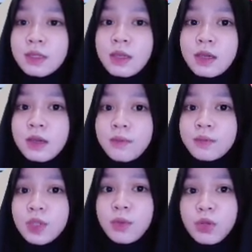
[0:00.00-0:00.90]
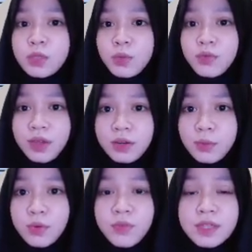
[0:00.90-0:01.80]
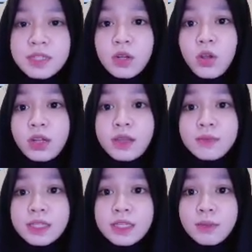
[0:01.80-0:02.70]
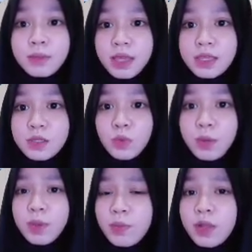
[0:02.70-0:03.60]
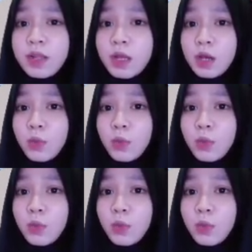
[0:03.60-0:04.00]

community provider provides an online meeting place where people